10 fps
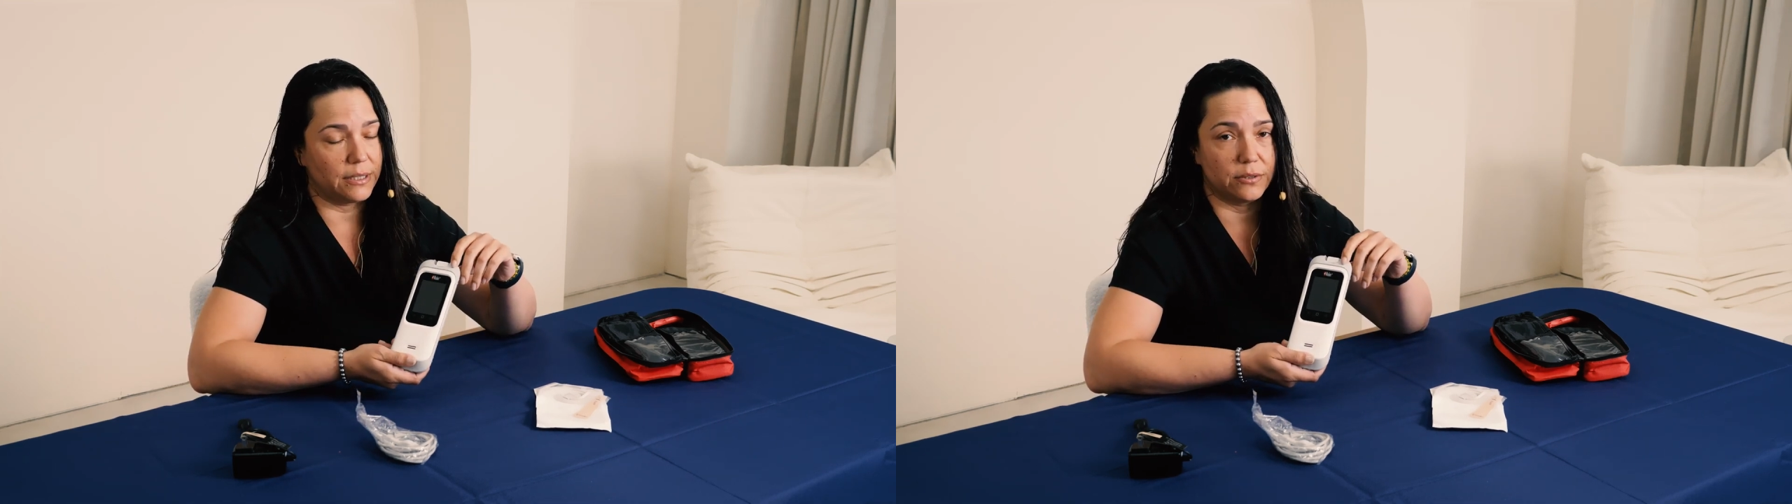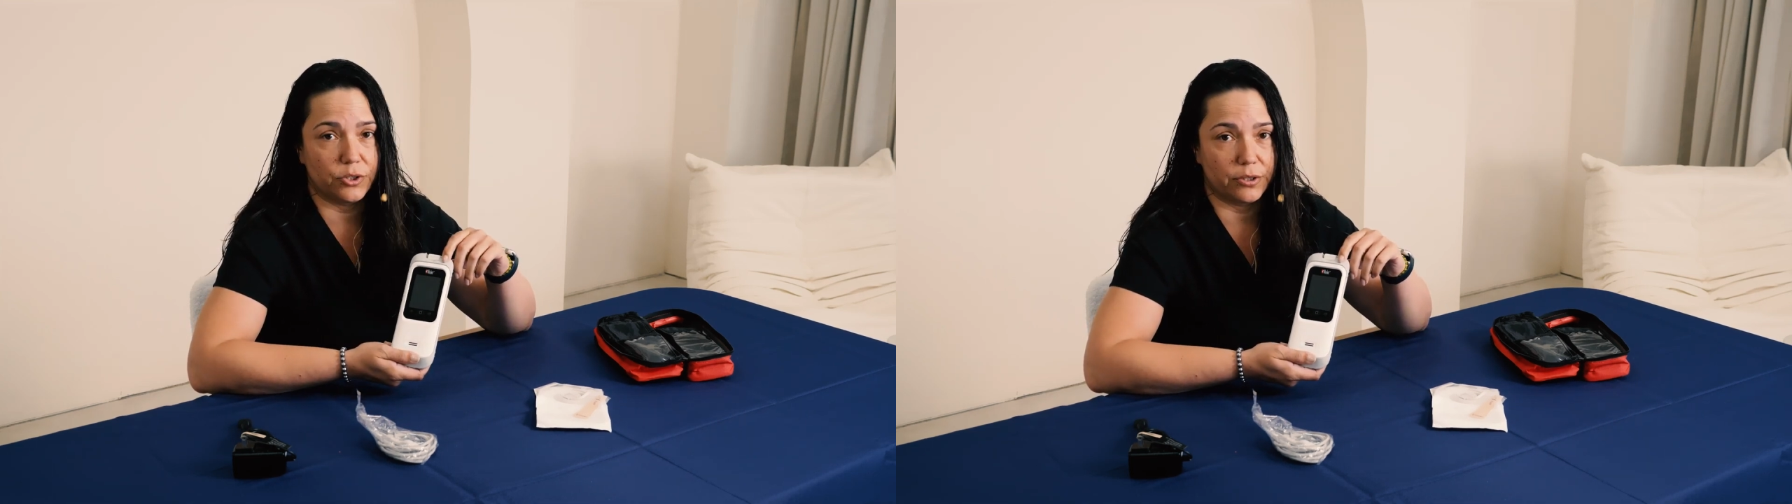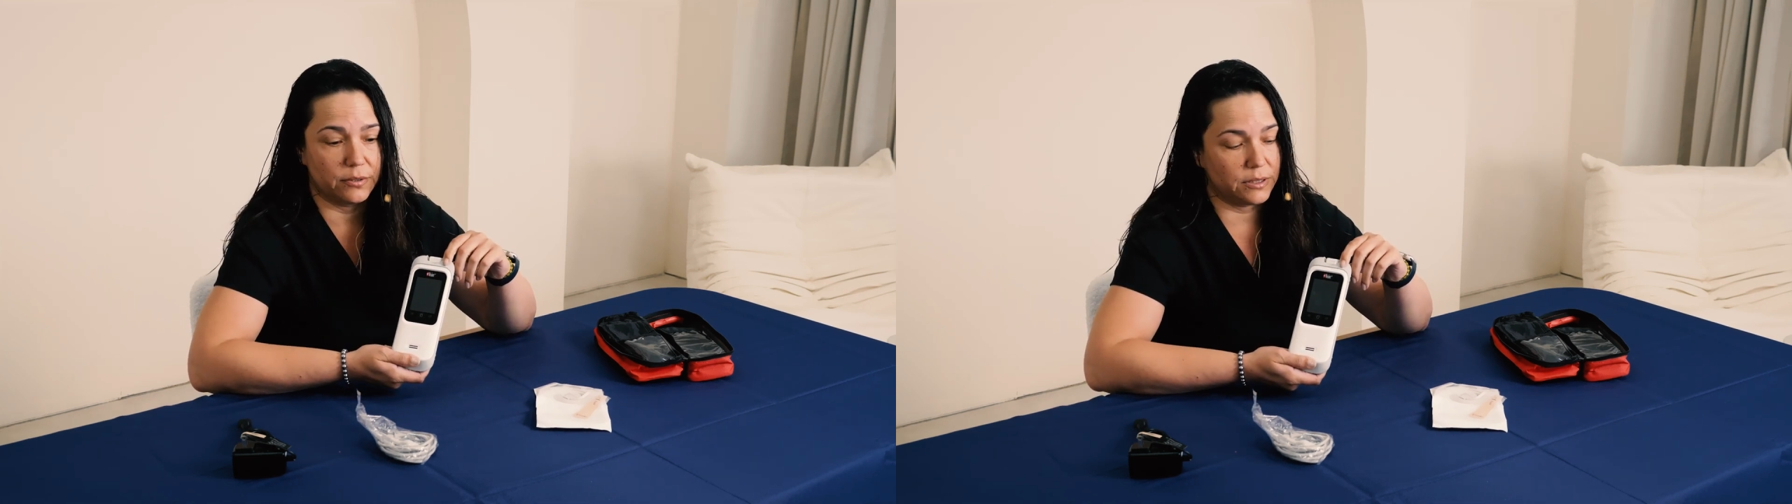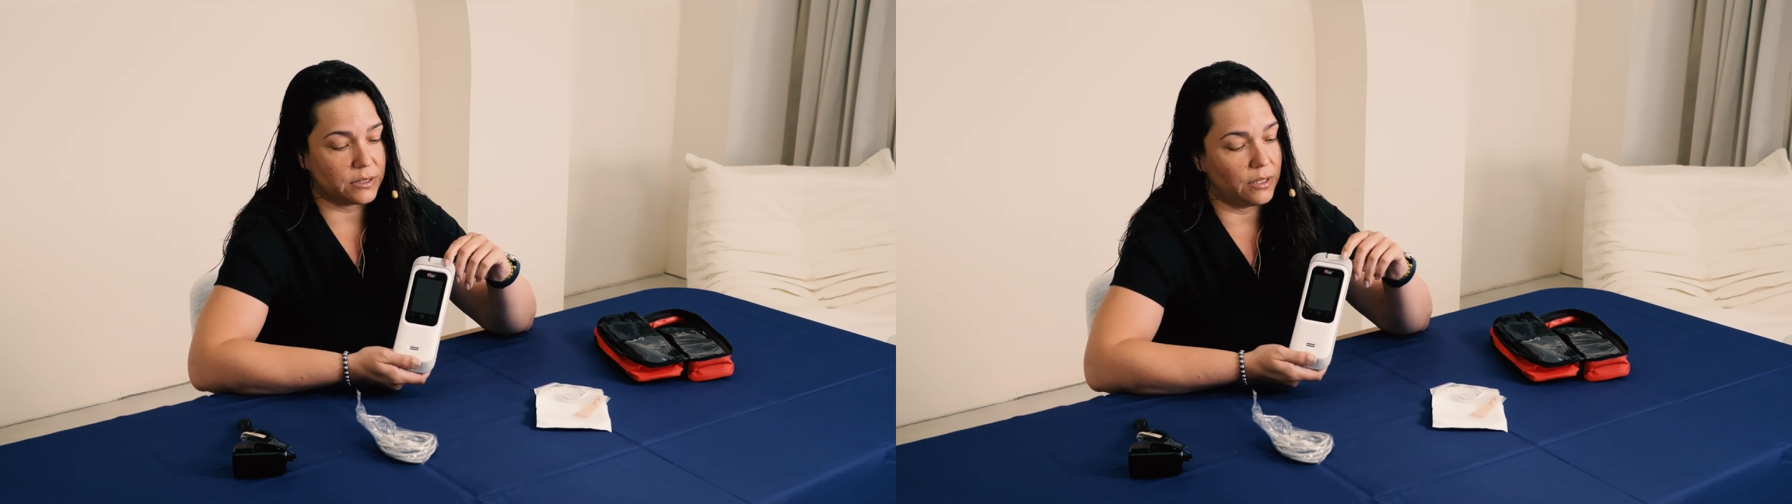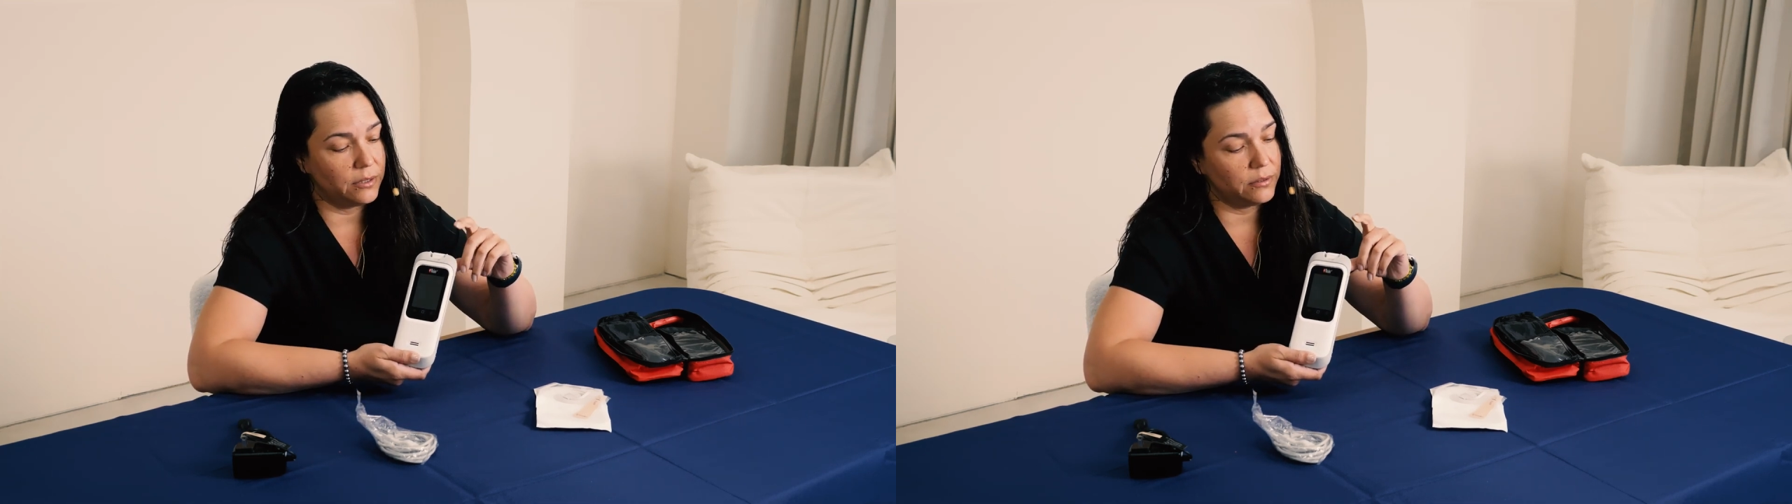and turn this
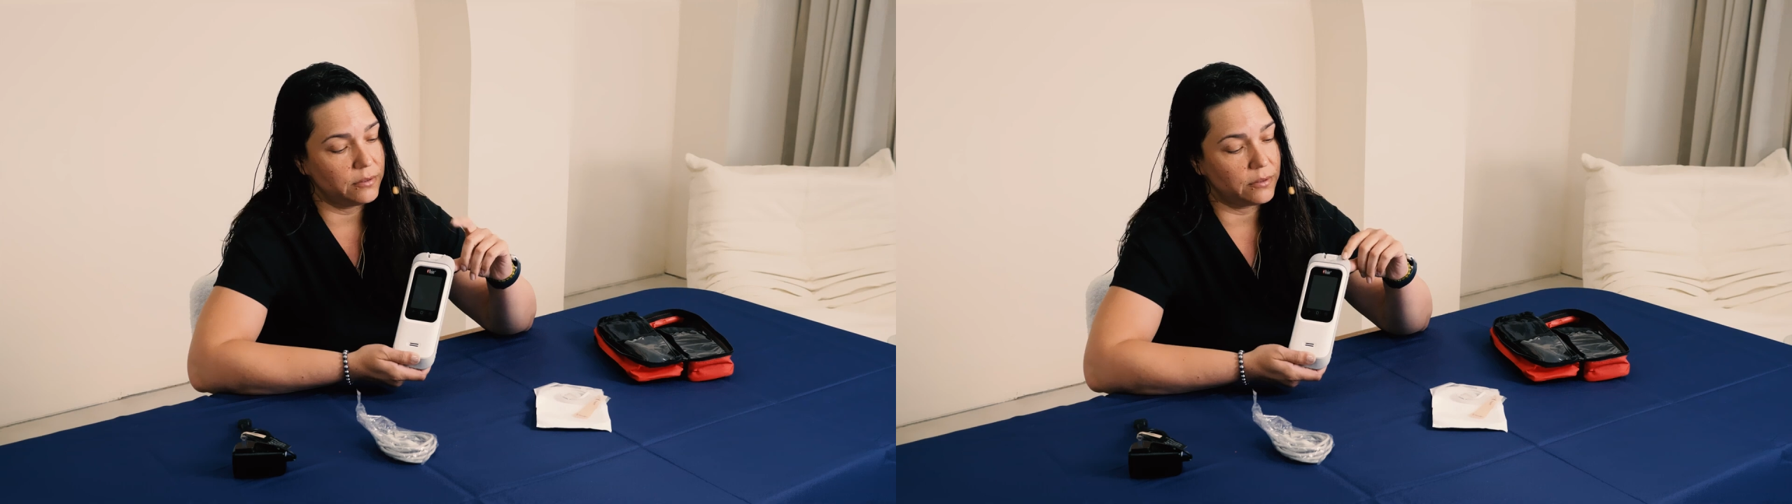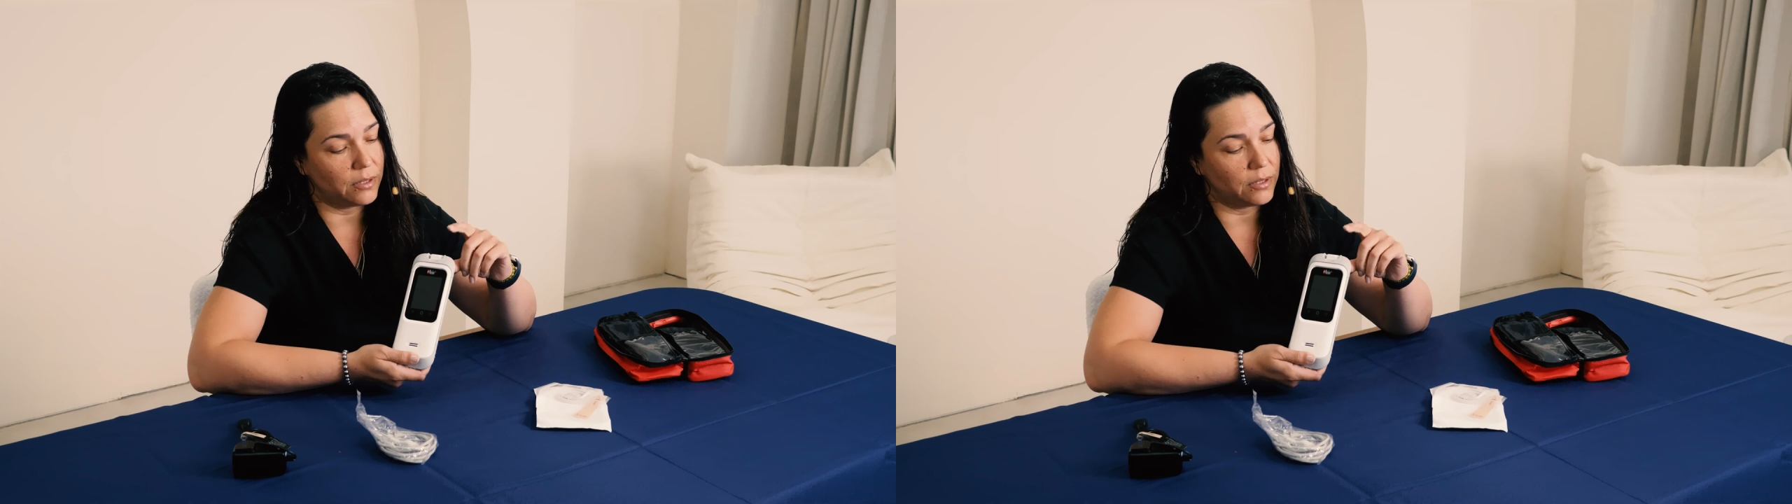on